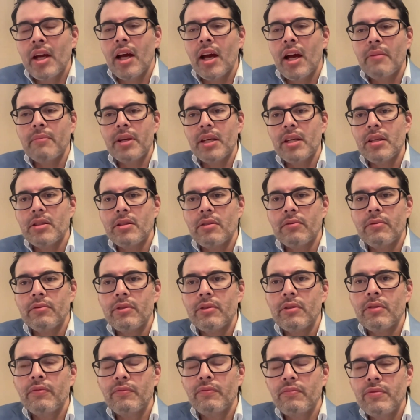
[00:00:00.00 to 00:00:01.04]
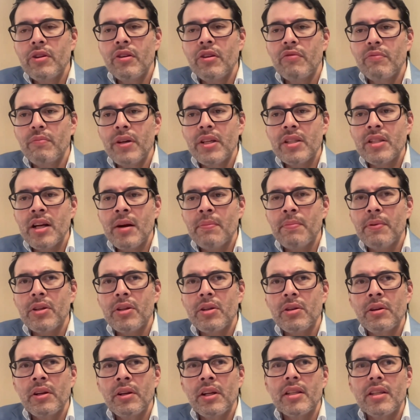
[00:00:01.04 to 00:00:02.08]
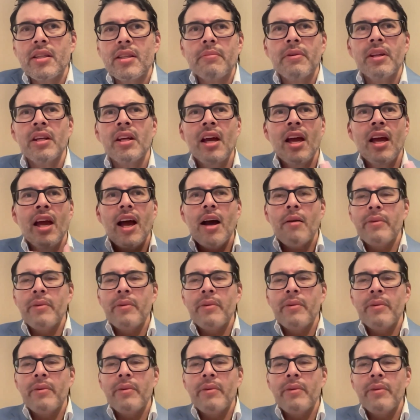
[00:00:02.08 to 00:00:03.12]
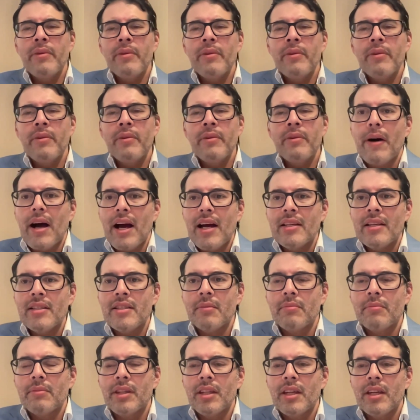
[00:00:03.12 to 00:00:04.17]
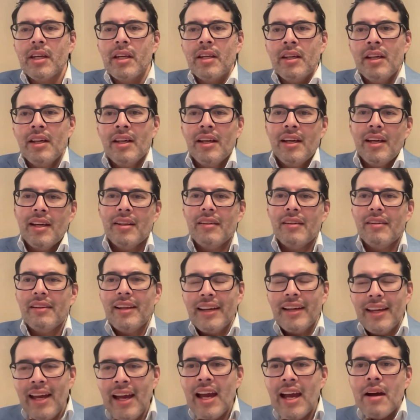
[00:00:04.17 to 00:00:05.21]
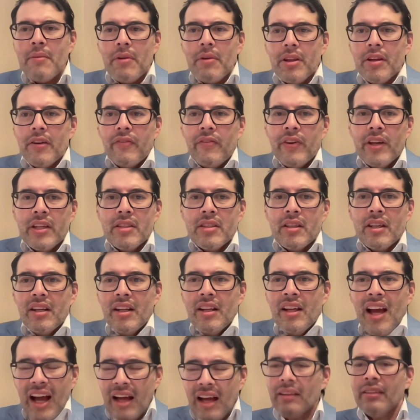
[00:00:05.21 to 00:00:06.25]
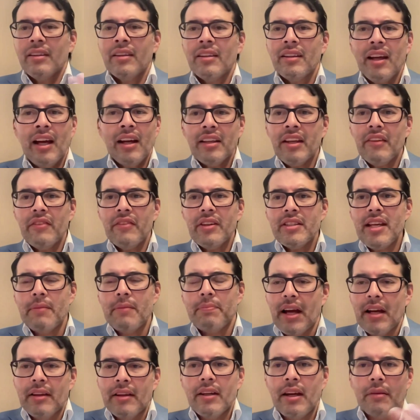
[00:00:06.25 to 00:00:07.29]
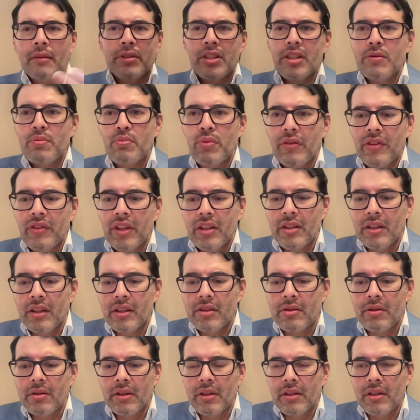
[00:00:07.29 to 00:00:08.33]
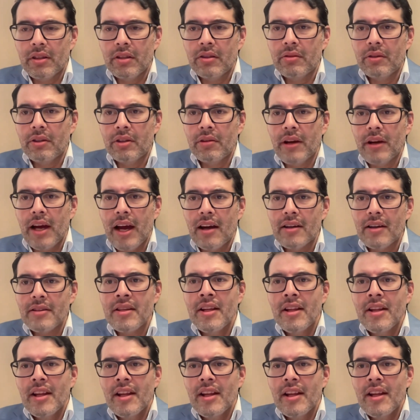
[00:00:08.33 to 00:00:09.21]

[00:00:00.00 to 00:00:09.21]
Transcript: I mean, you've missed opportunities. I mean, how many times do you go buy something and you're like, I'm on the fence on it? I'll give you an example. I just moved into a new house.